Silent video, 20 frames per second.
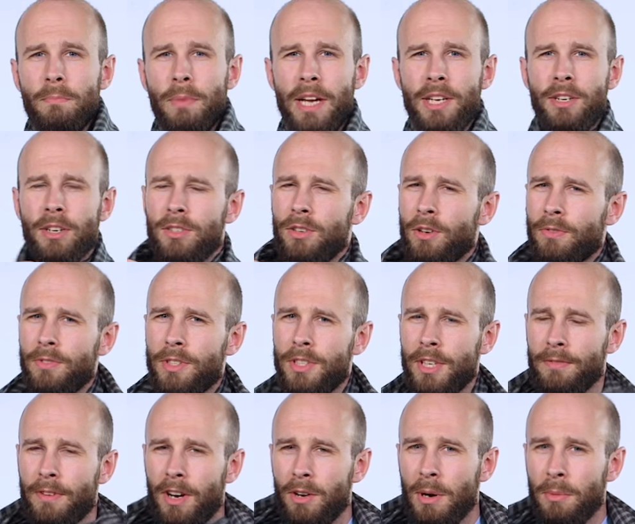but it doesn't often
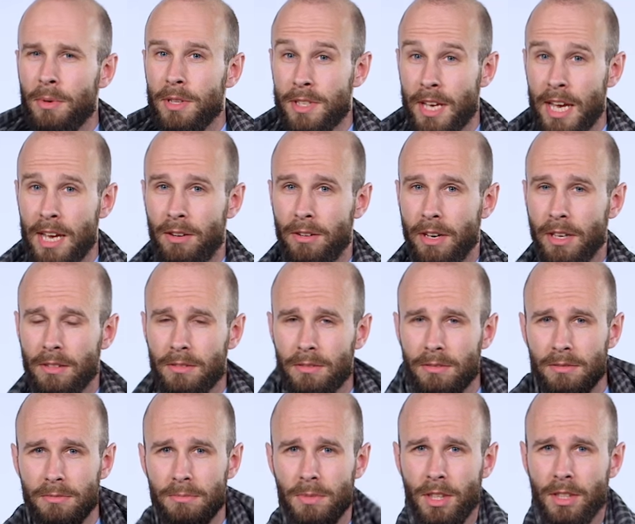sit very well with tailoring,
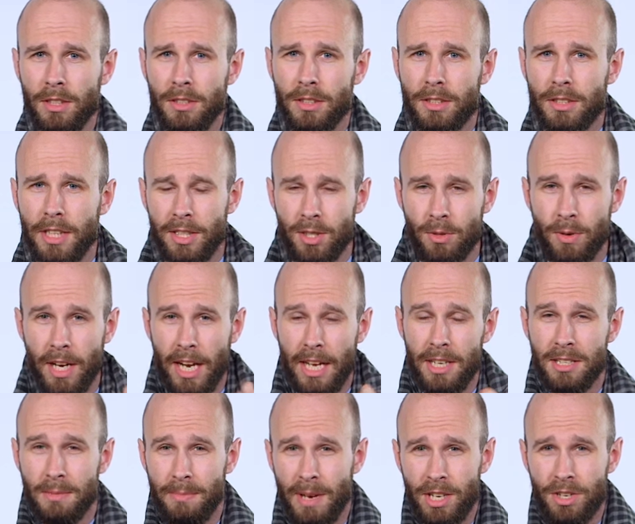because it's quite
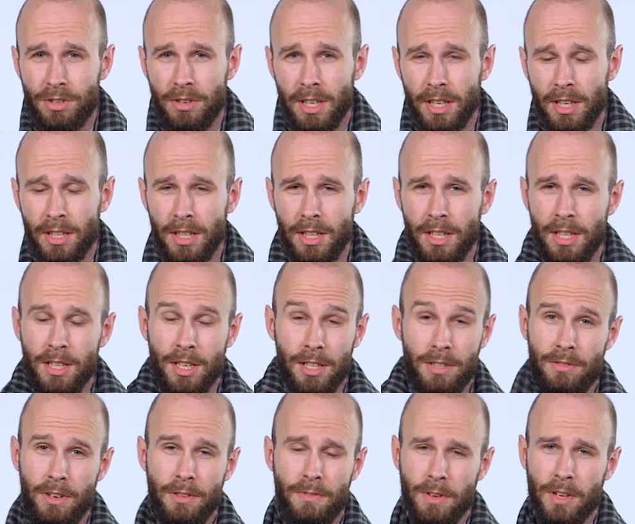asymmetric,
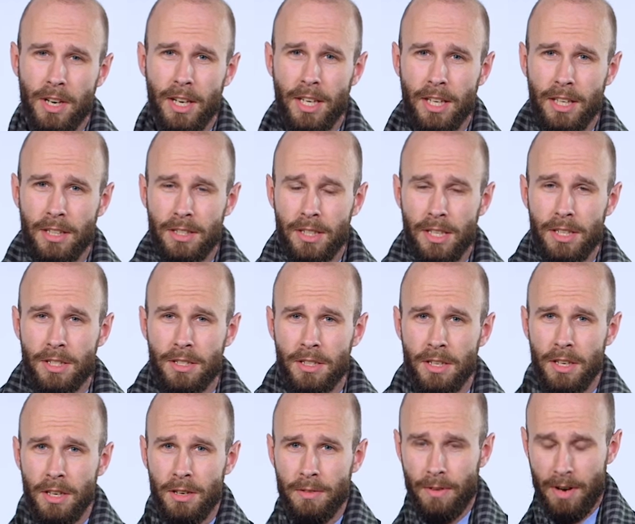doesn't really feel like it sits
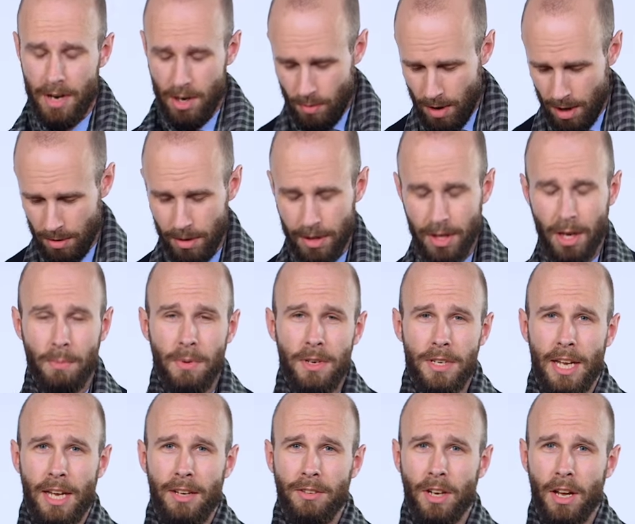very well with the up
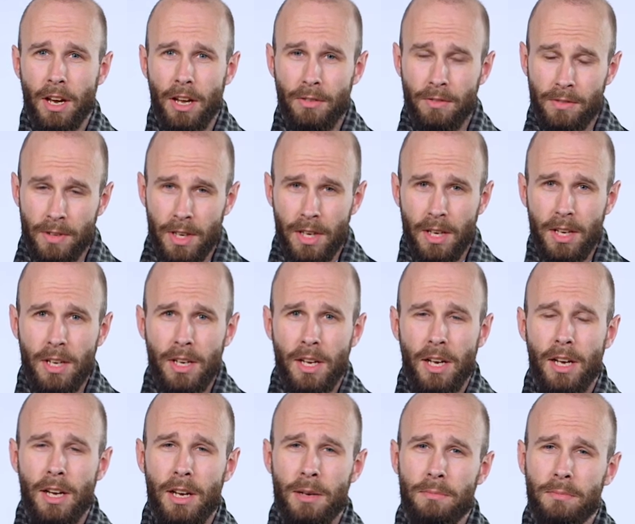and down kind
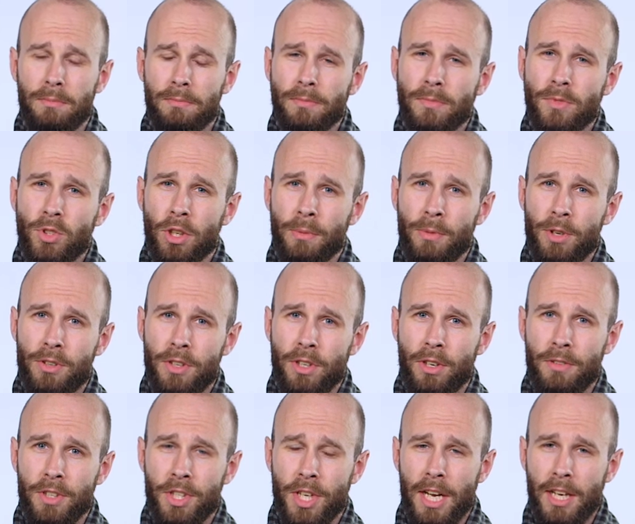of geometry
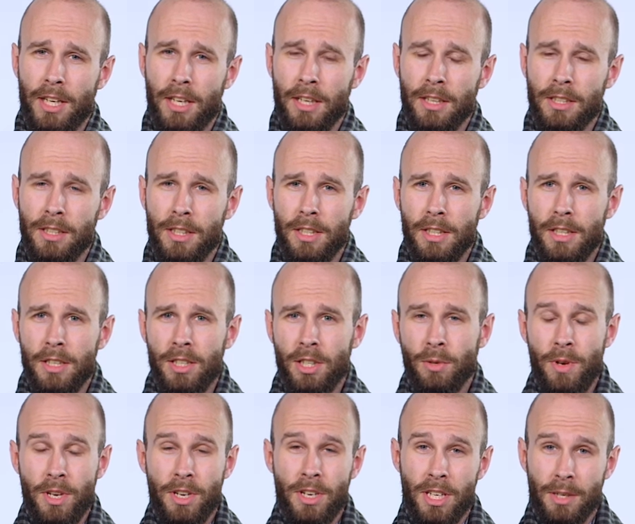of a jacket.
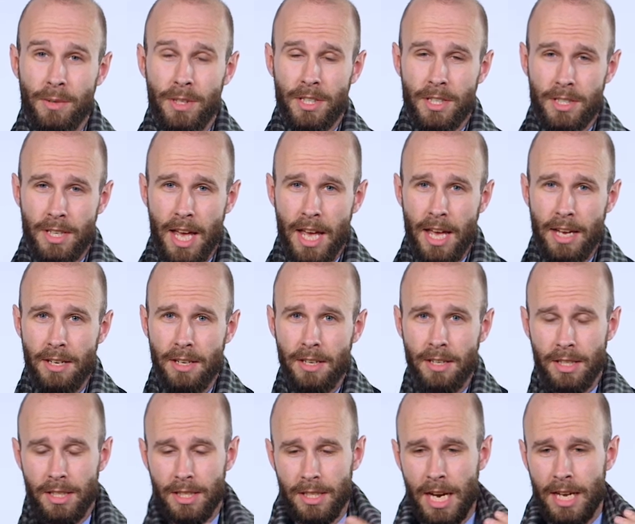So what you can do instead
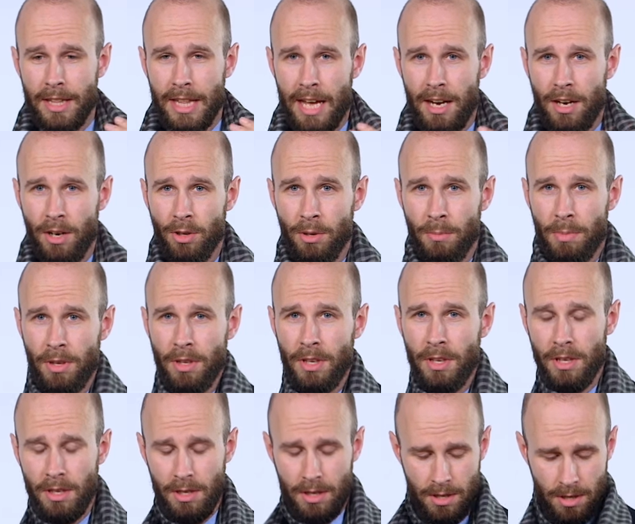is take that loop,
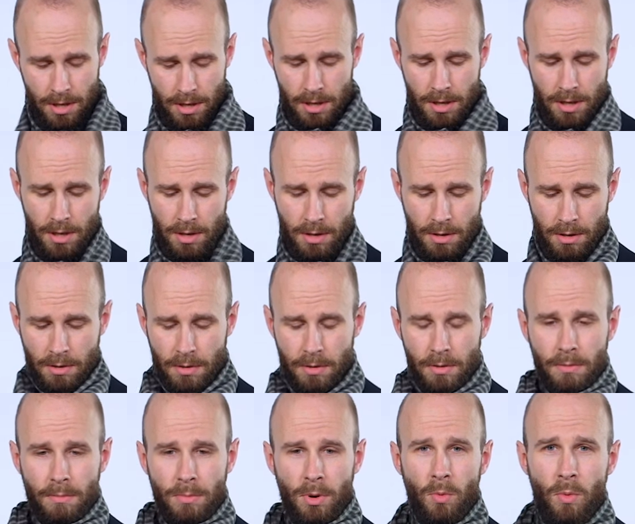
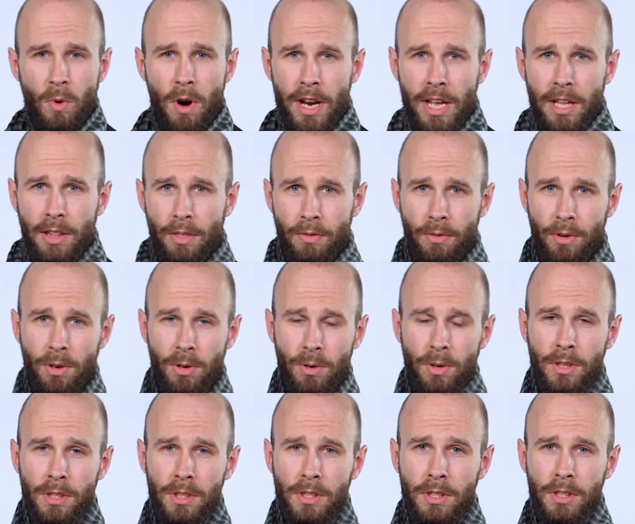put one end
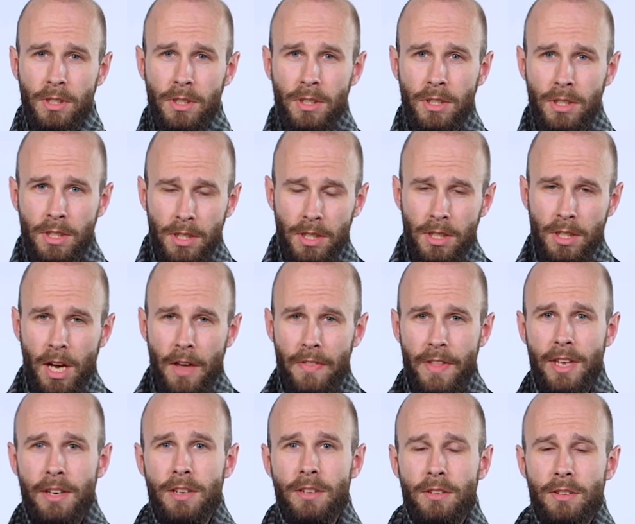through, and
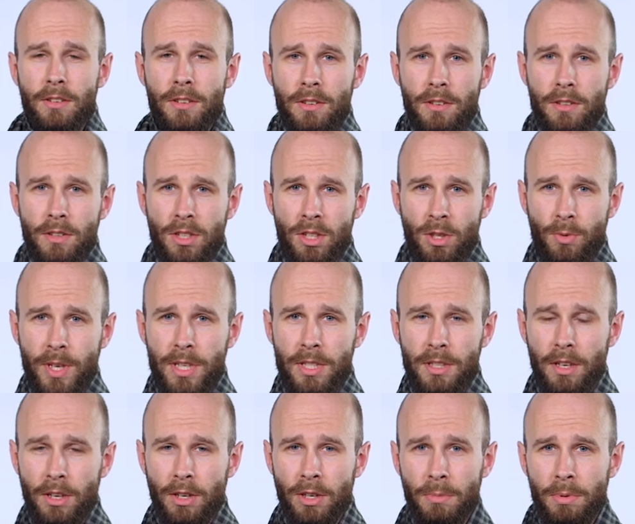then twist
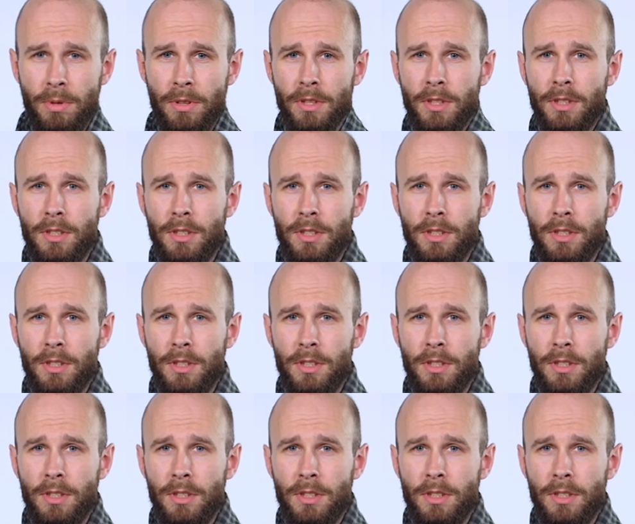the loop